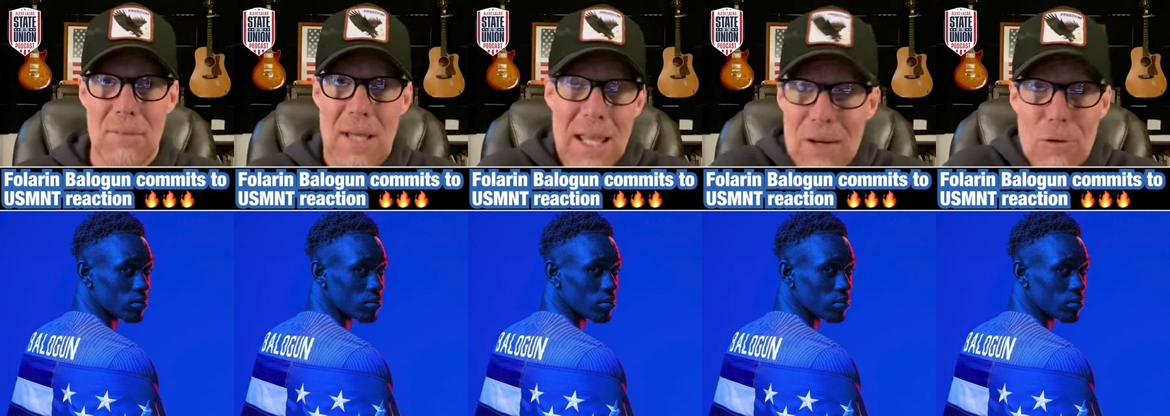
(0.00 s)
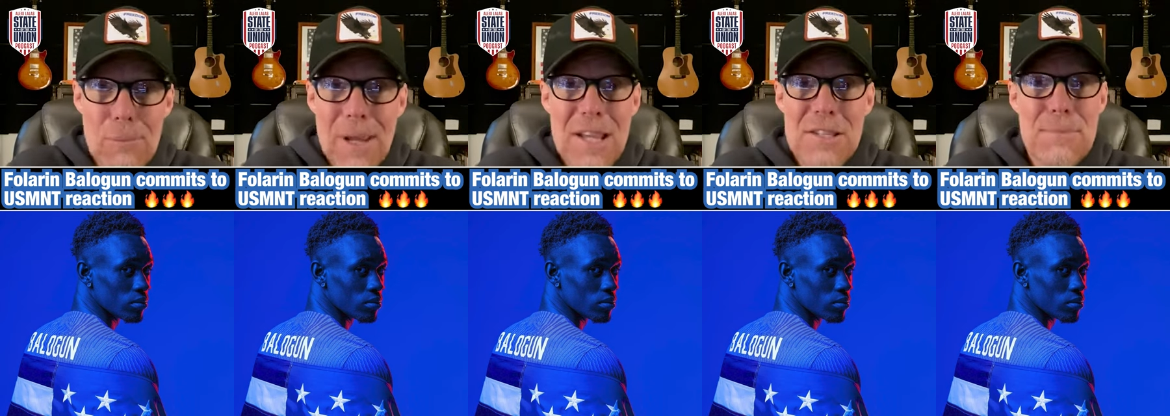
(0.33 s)
Speaker 1: and
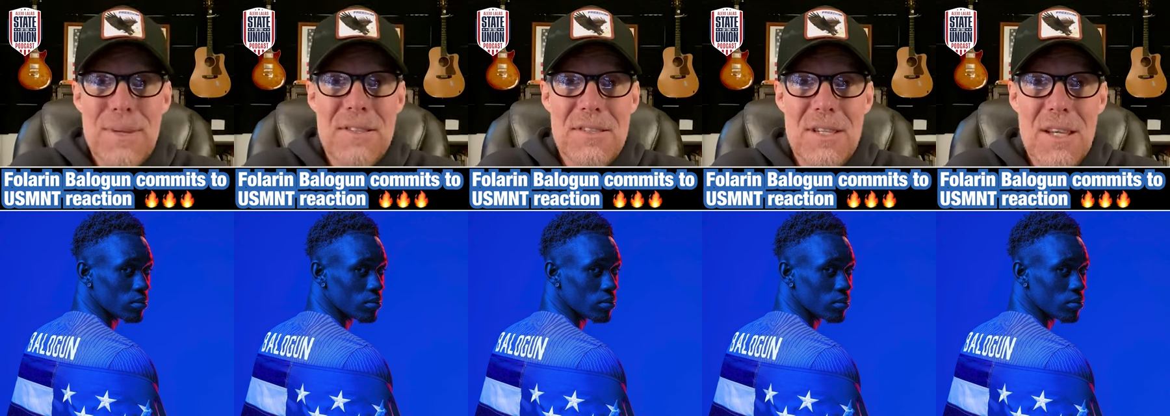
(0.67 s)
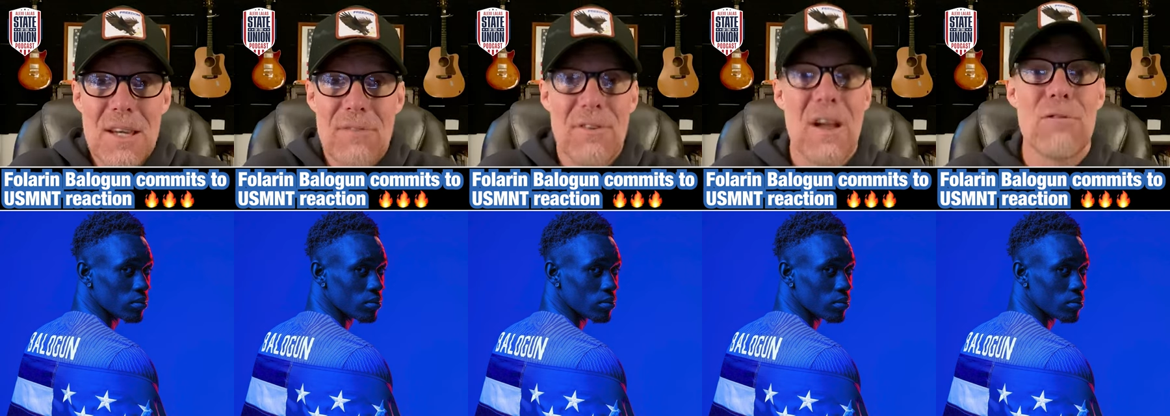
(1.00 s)
it remains to be
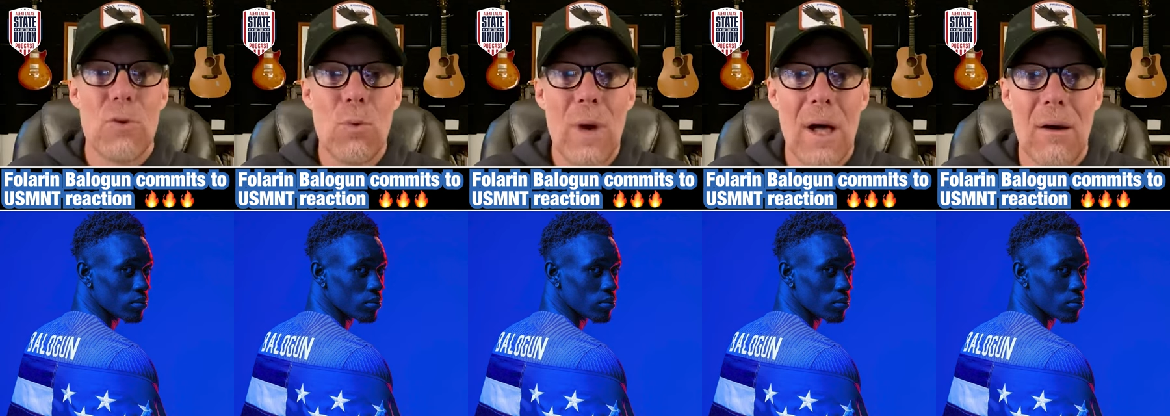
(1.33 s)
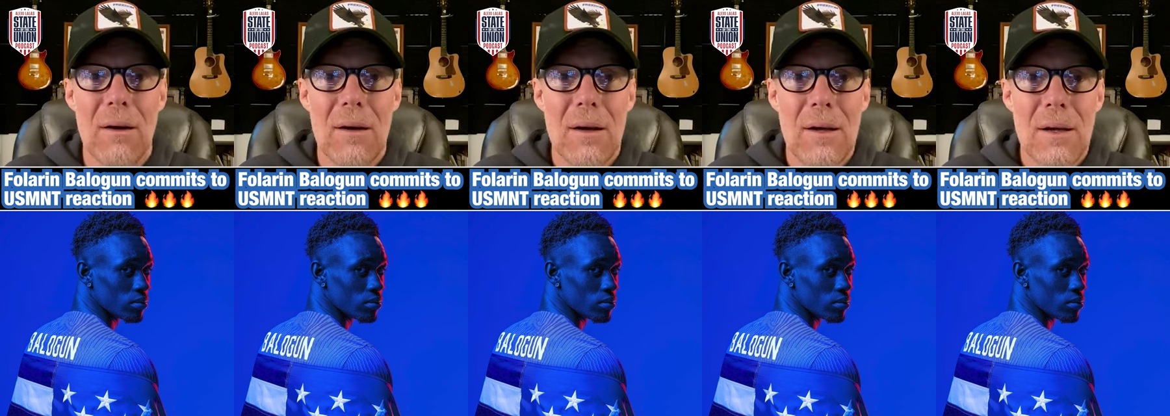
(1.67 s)
seen if he ever
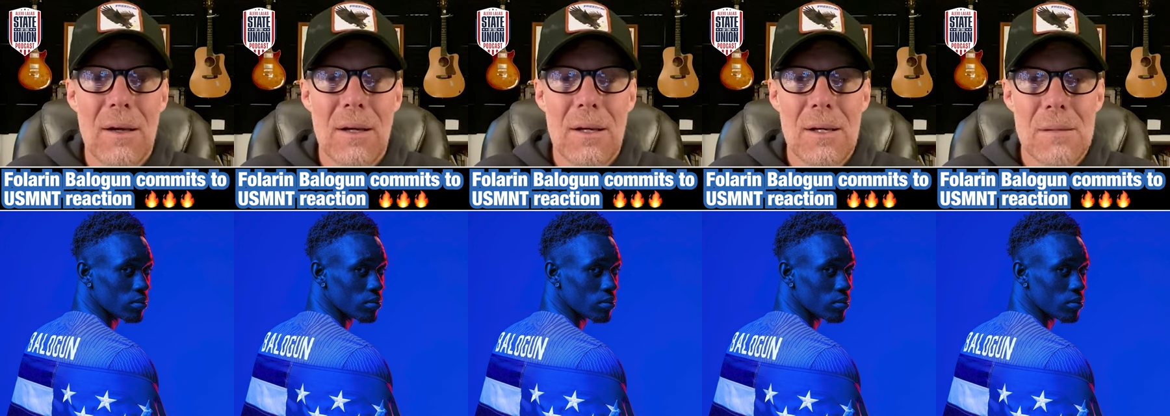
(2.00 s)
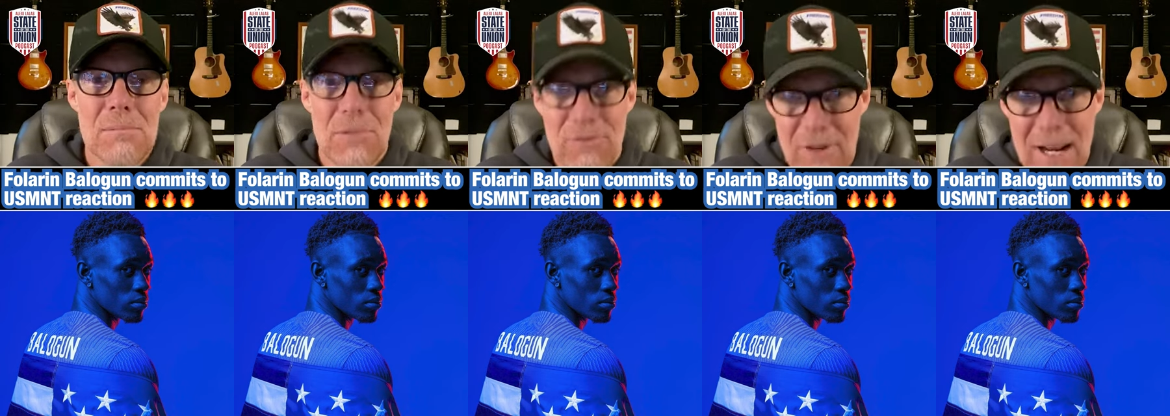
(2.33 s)
will.
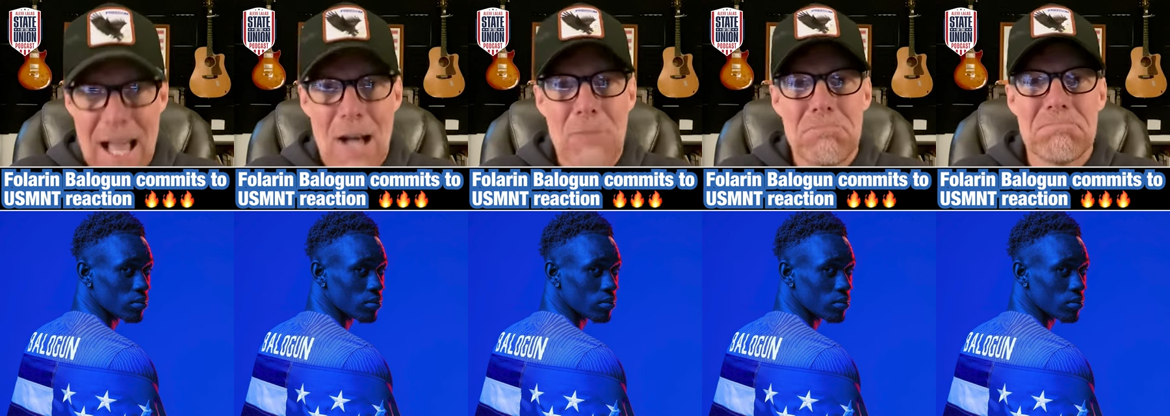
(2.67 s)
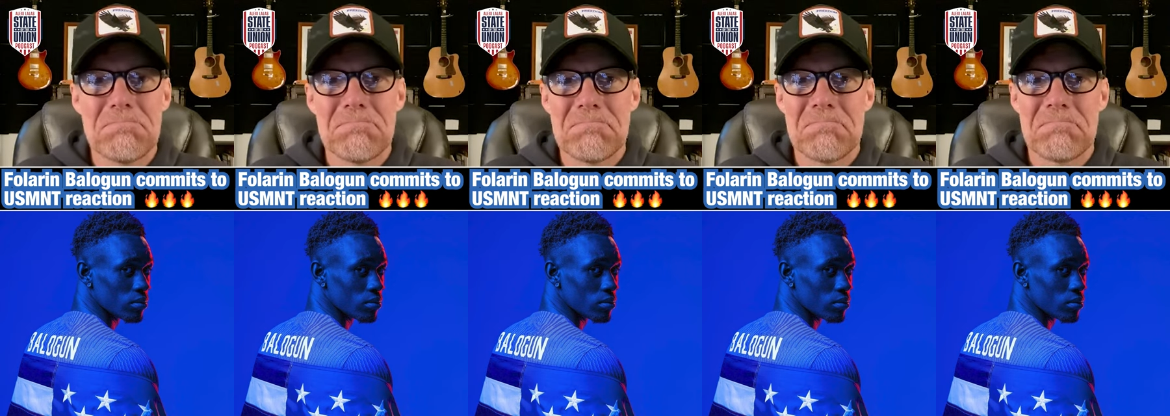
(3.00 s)
But for now,
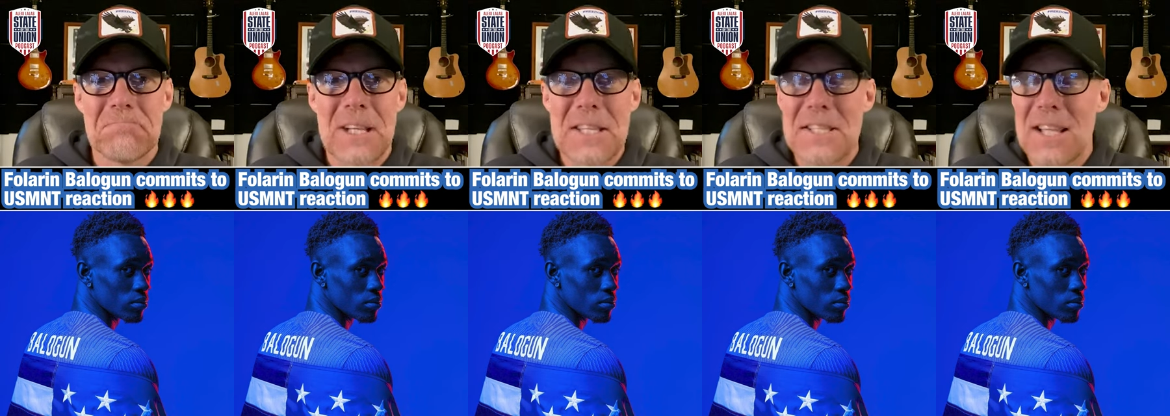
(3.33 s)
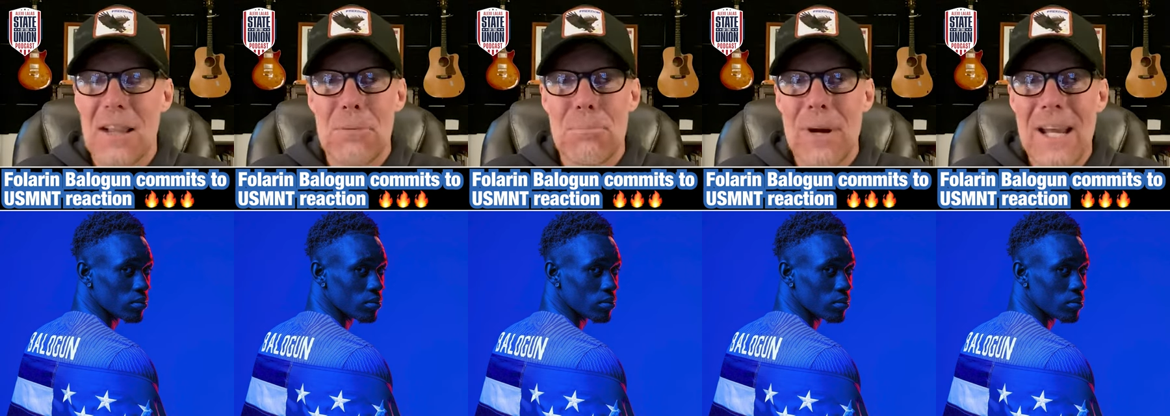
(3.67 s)
let's
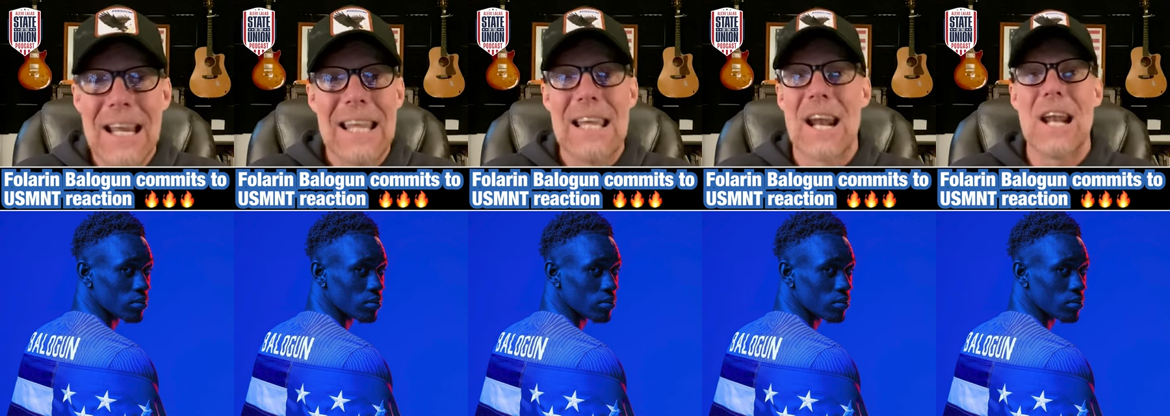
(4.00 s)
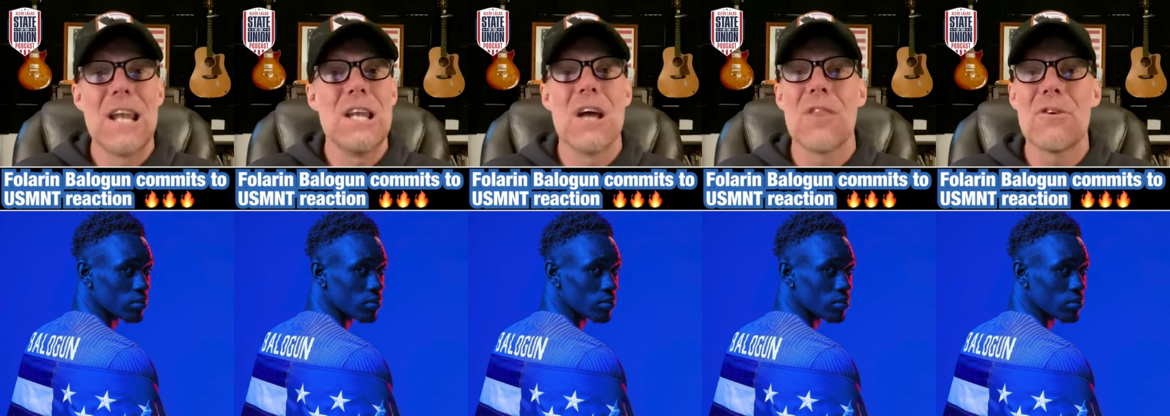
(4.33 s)
celebrate yet
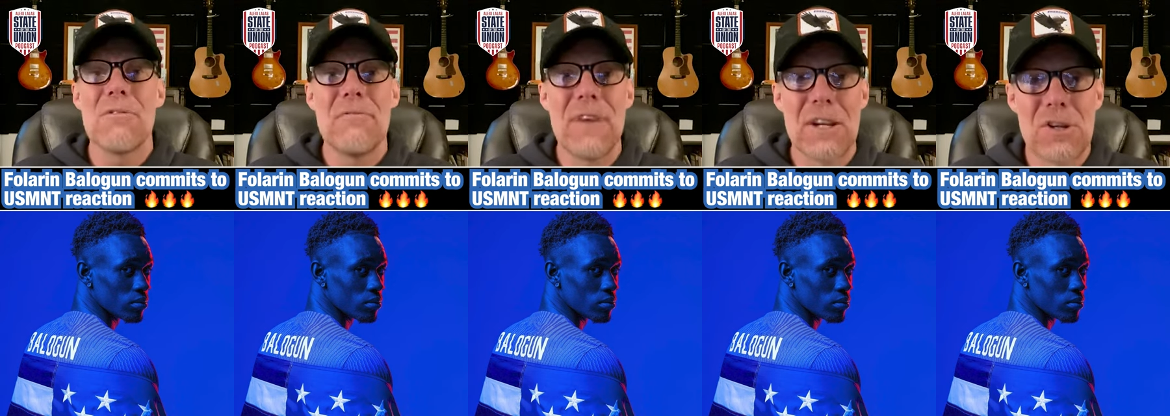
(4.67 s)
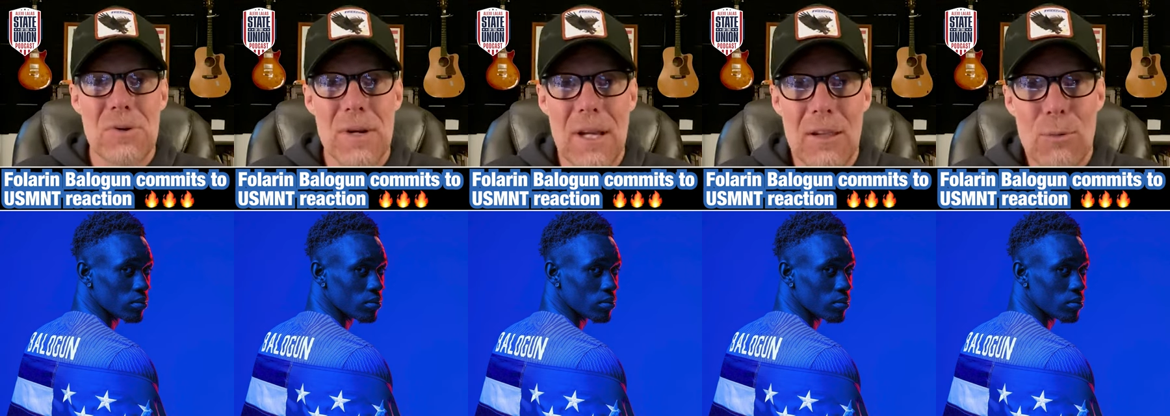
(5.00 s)
another
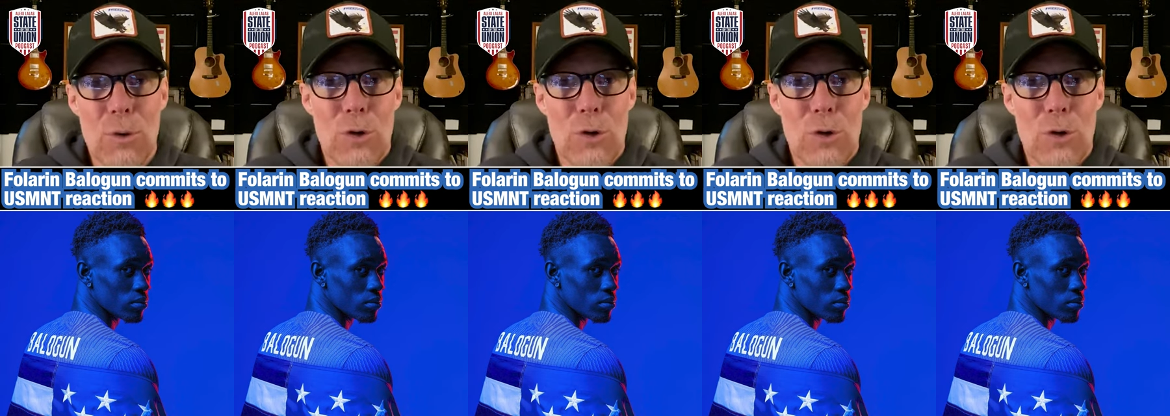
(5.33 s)
victory in the